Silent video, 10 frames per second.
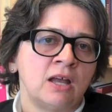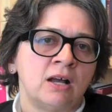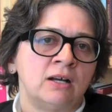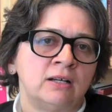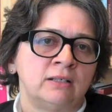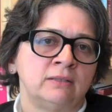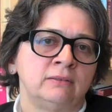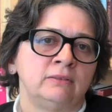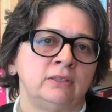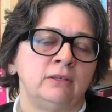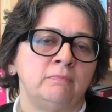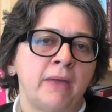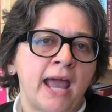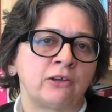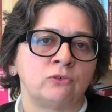uh, the
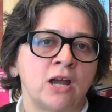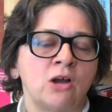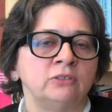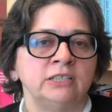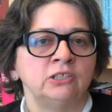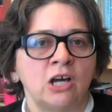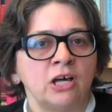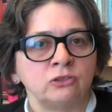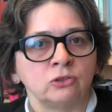background in other